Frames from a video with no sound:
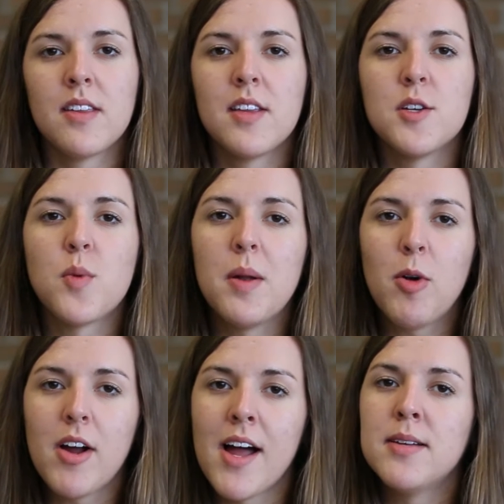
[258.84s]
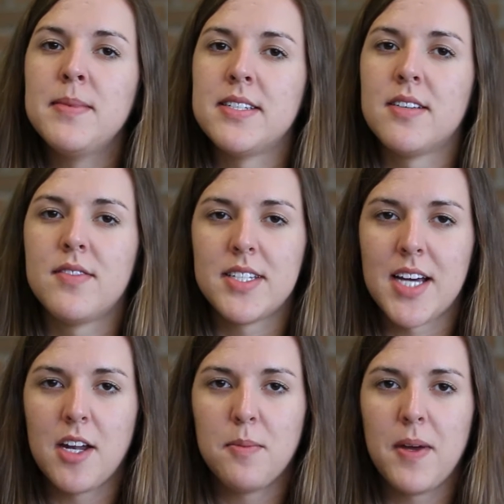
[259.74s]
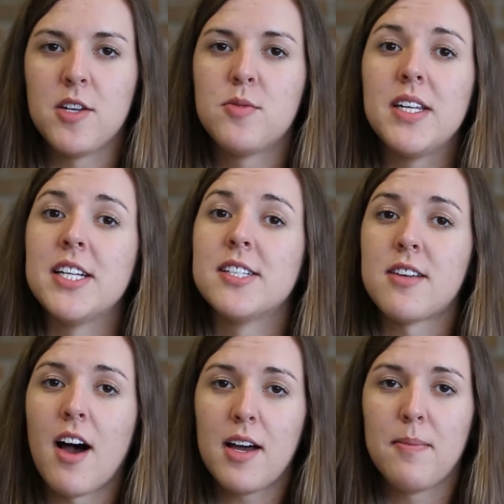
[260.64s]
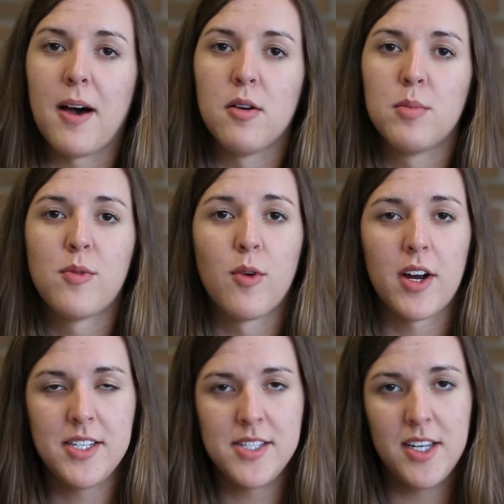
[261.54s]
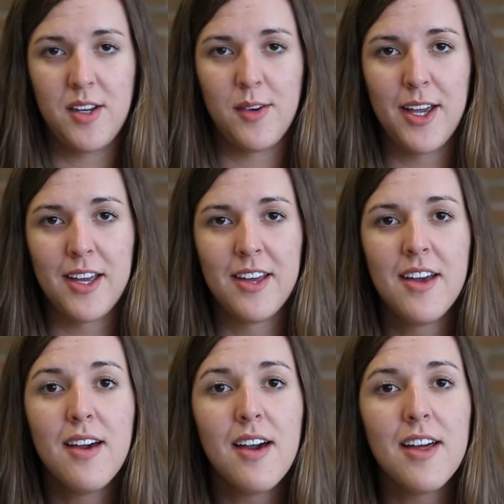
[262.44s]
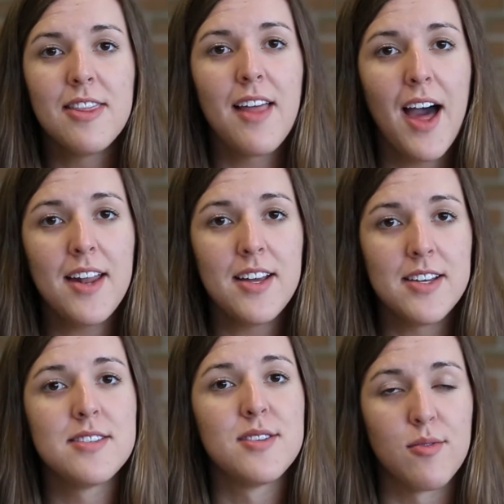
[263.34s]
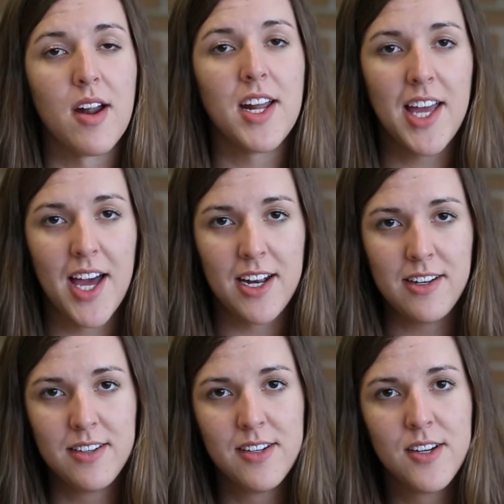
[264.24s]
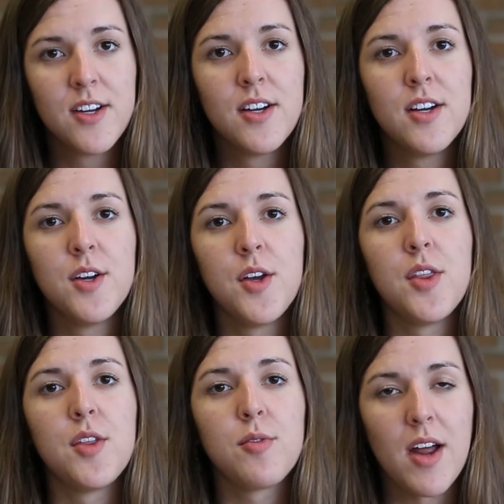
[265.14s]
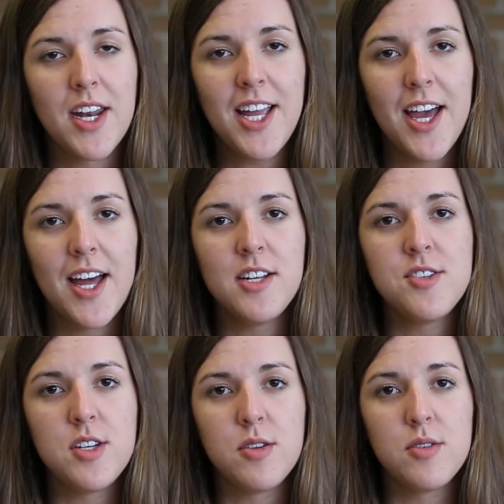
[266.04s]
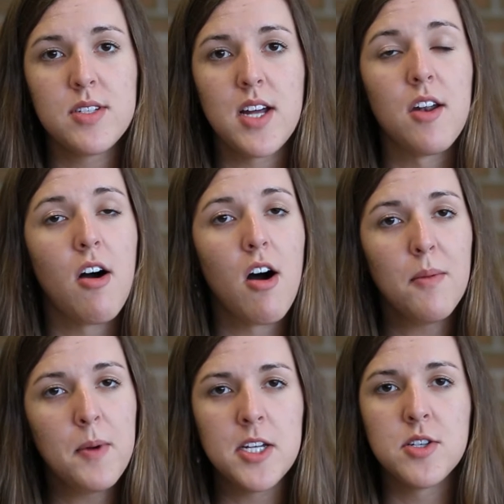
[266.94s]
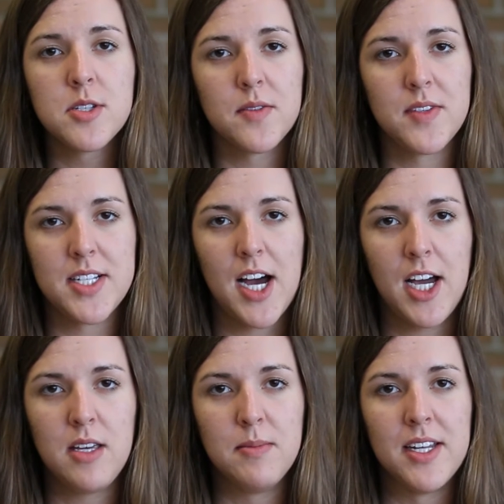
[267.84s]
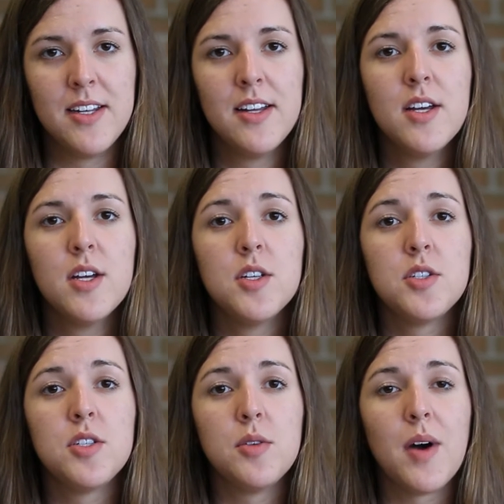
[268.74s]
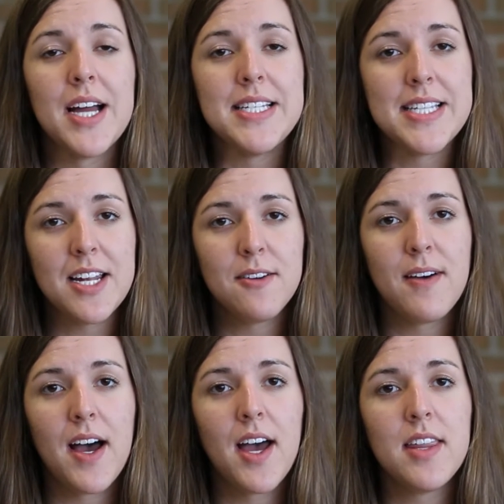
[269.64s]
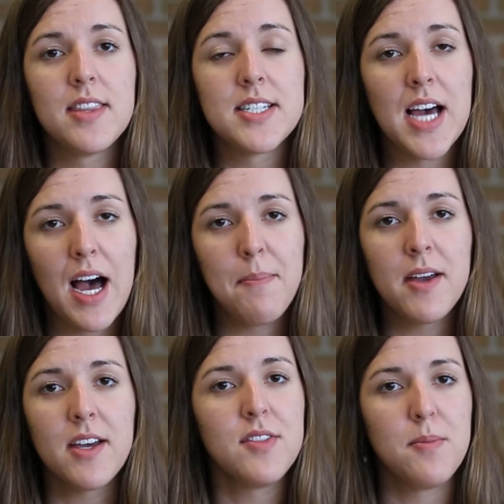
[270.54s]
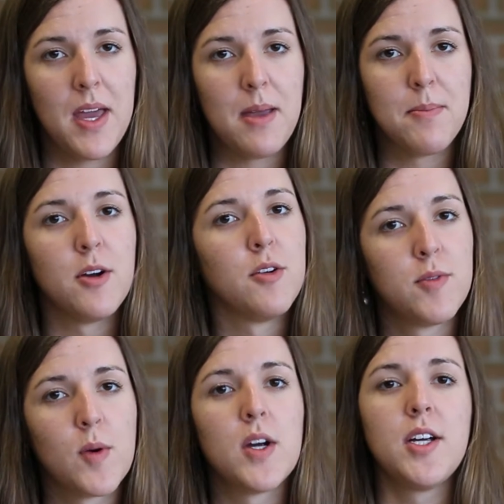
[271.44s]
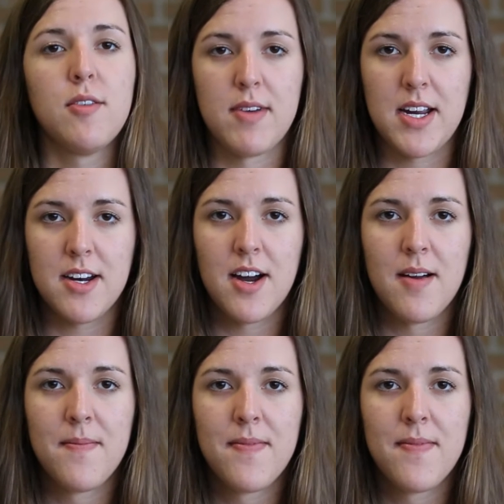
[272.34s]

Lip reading: There's one more element of the title page we need to talk about before continuing, and that is the running head. The running head is used on all pages of the document to identify the topic of the paper for your reader.